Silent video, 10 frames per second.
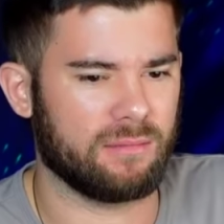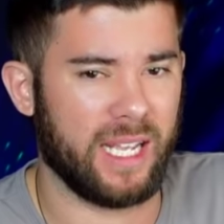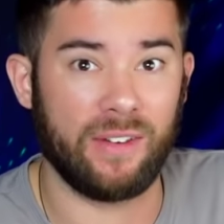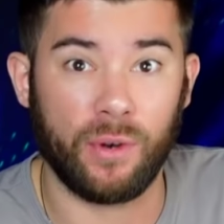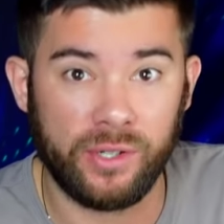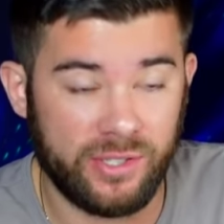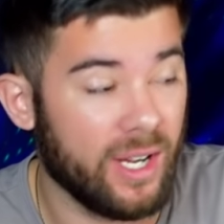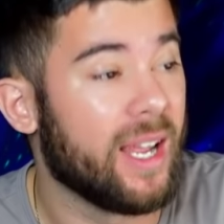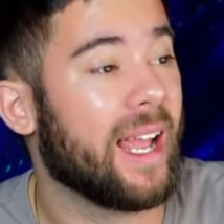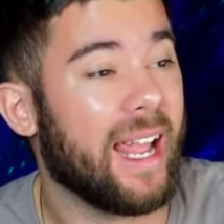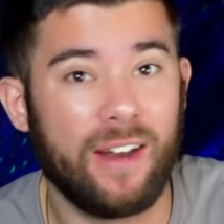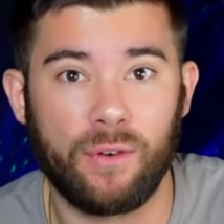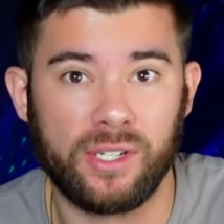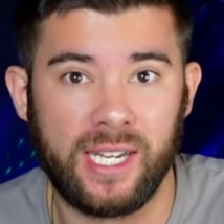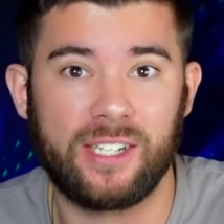Inverse
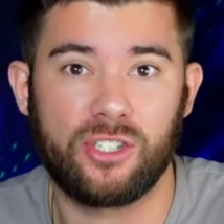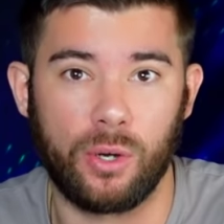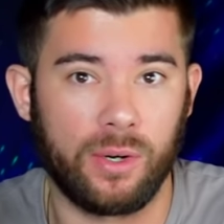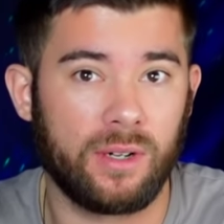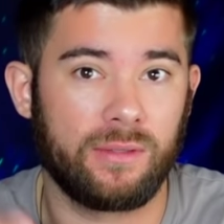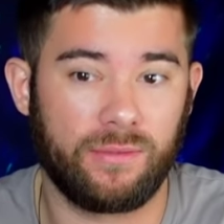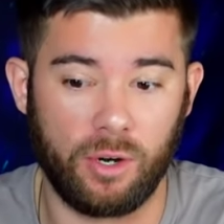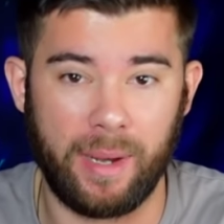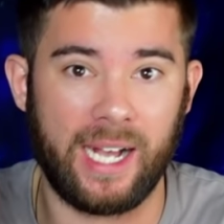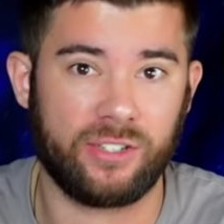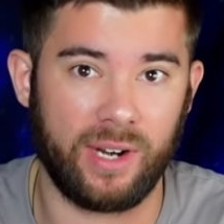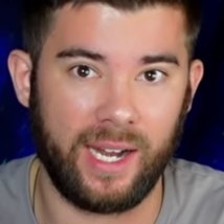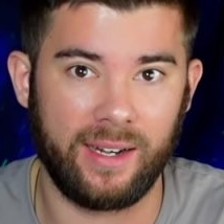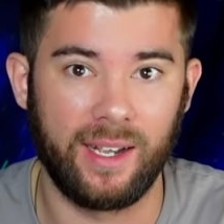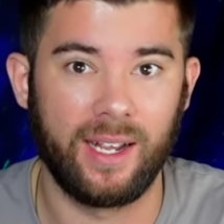head and shoulder for a buy
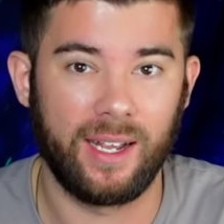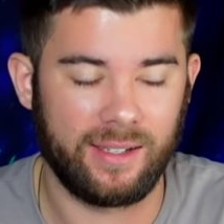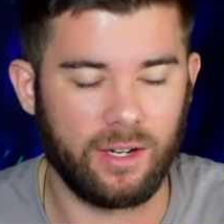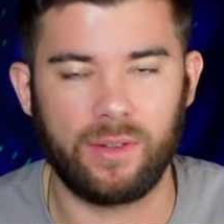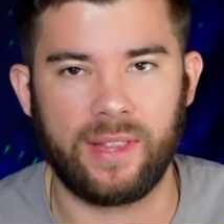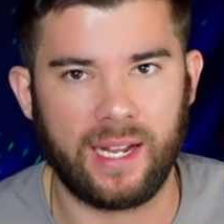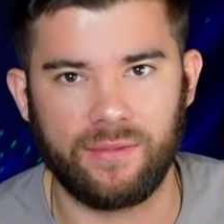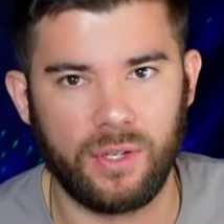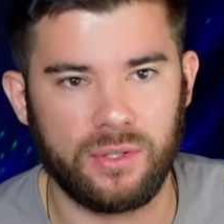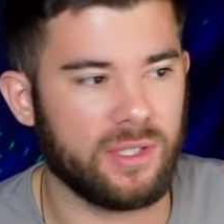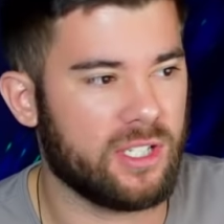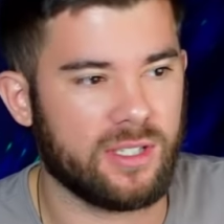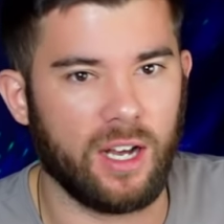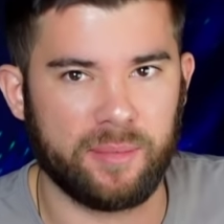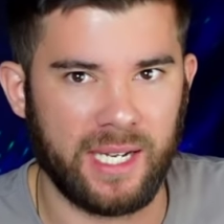trade. Don't let that confuse you. It's just
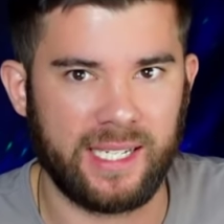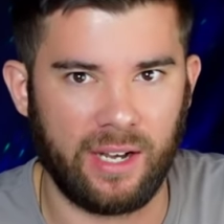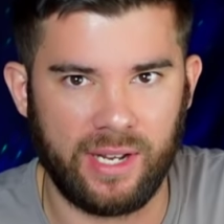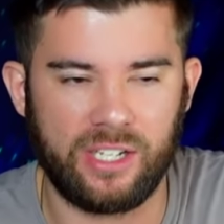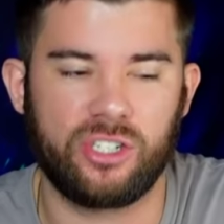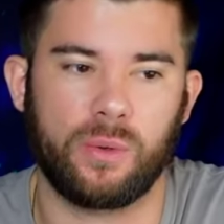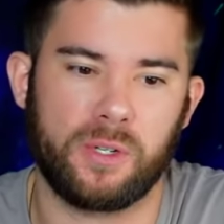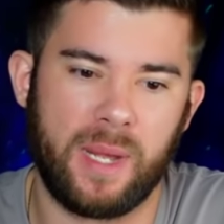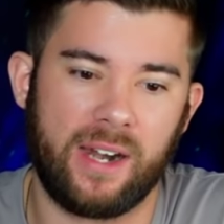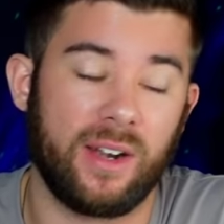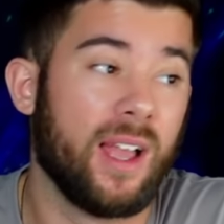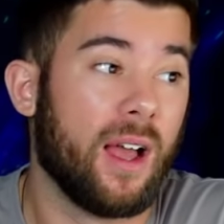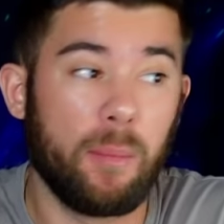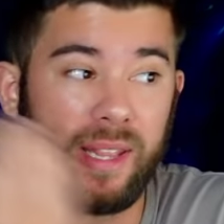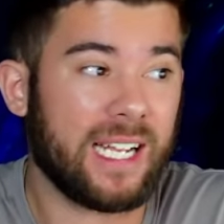an upside down head and shoulders pattern.
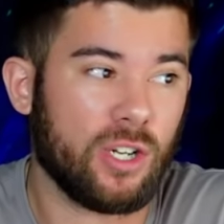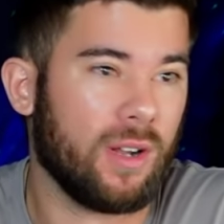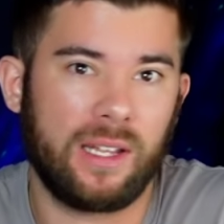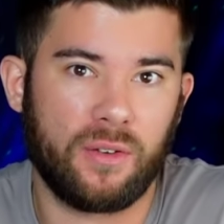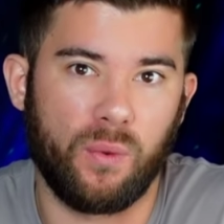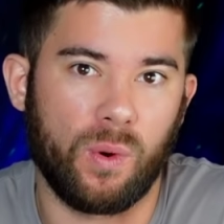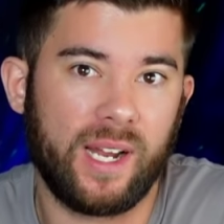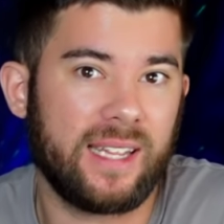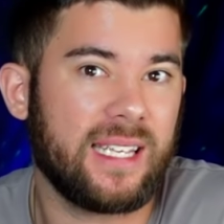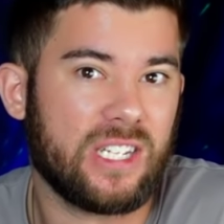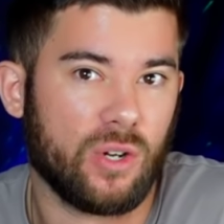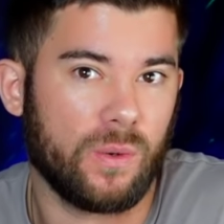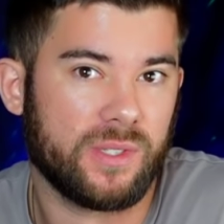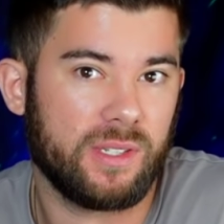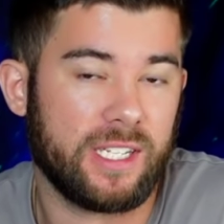But that's all I look for in these
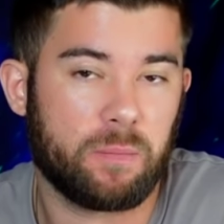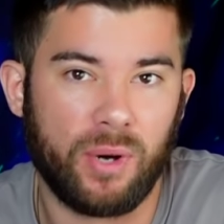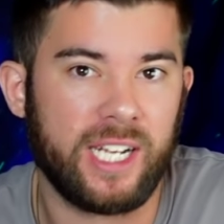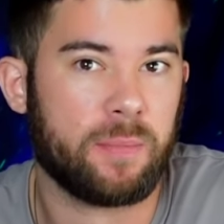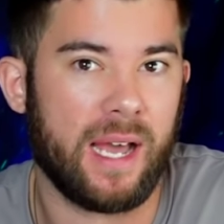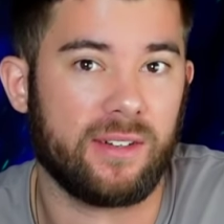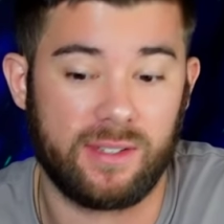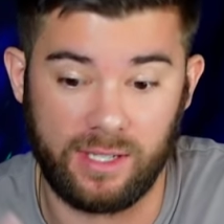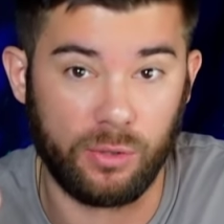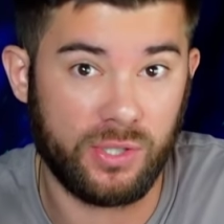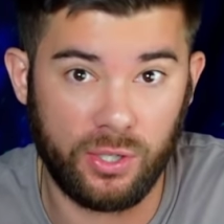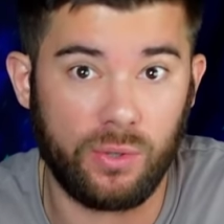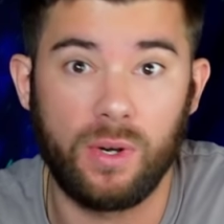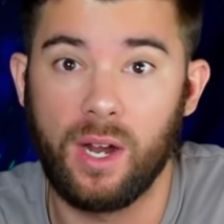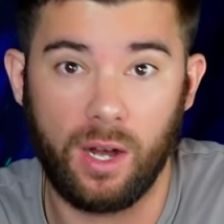zones is price patterns. Those
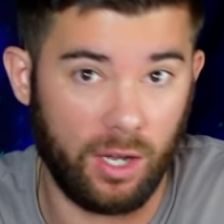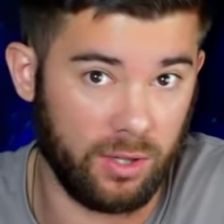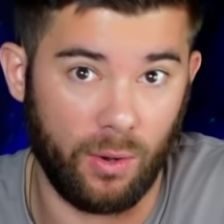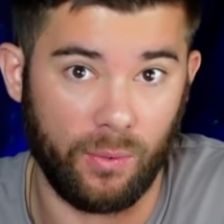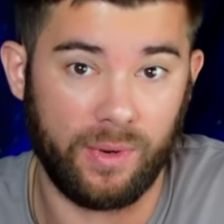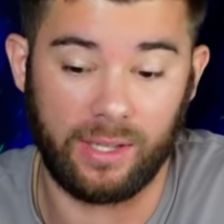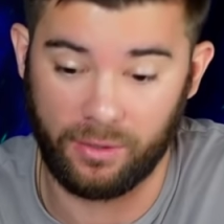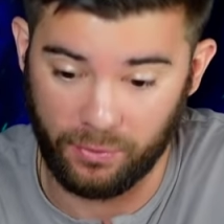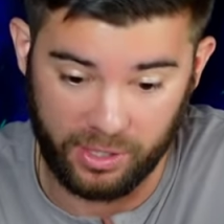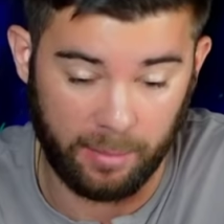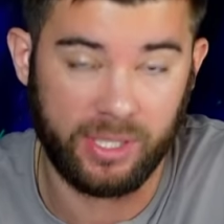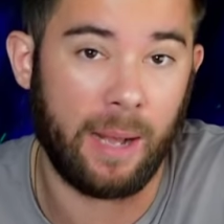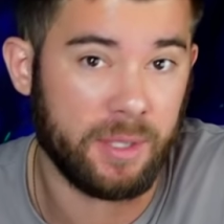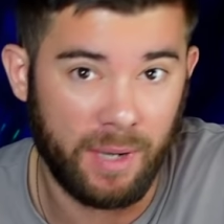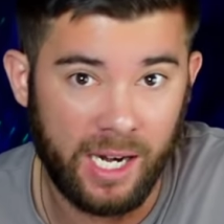two alone. I look for double
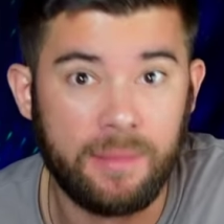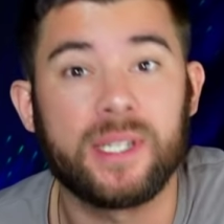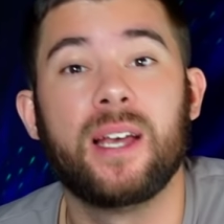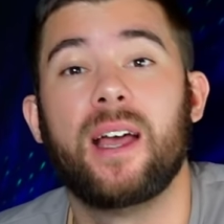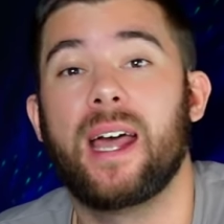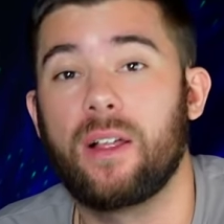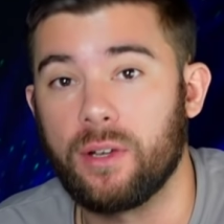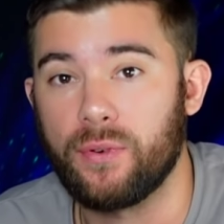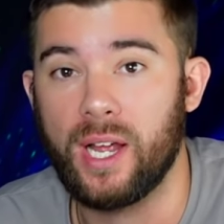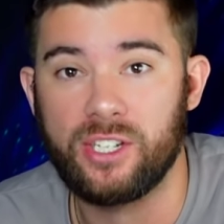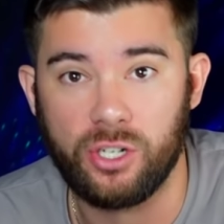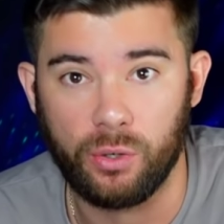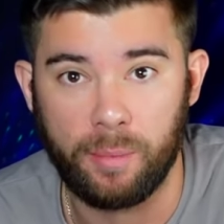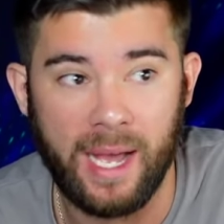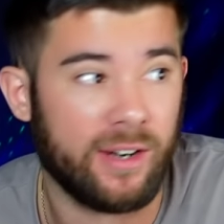tops and bottoms, and I look for head and
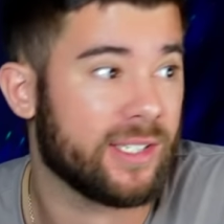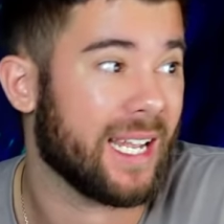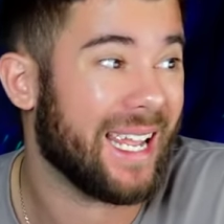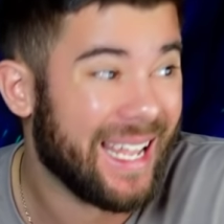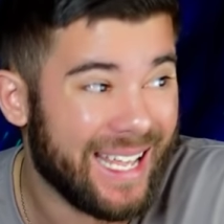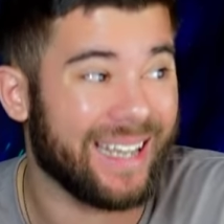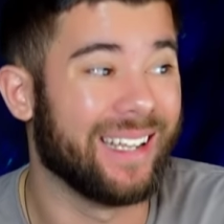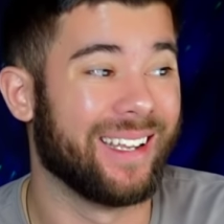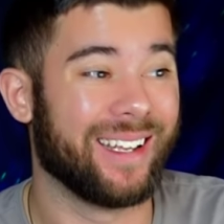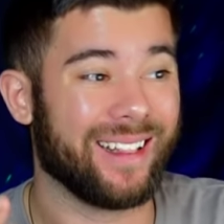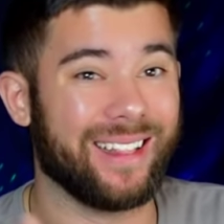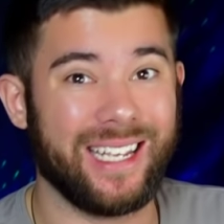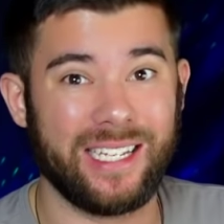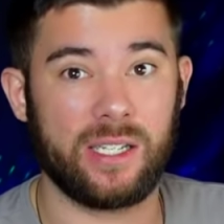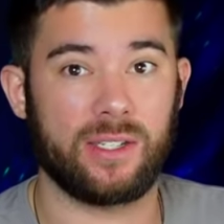shoulder patterns in
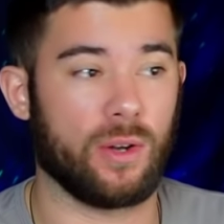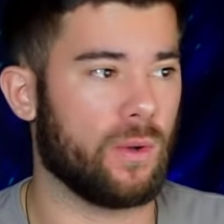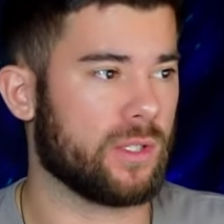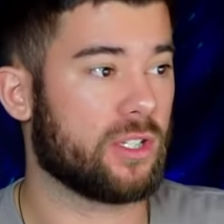these zones.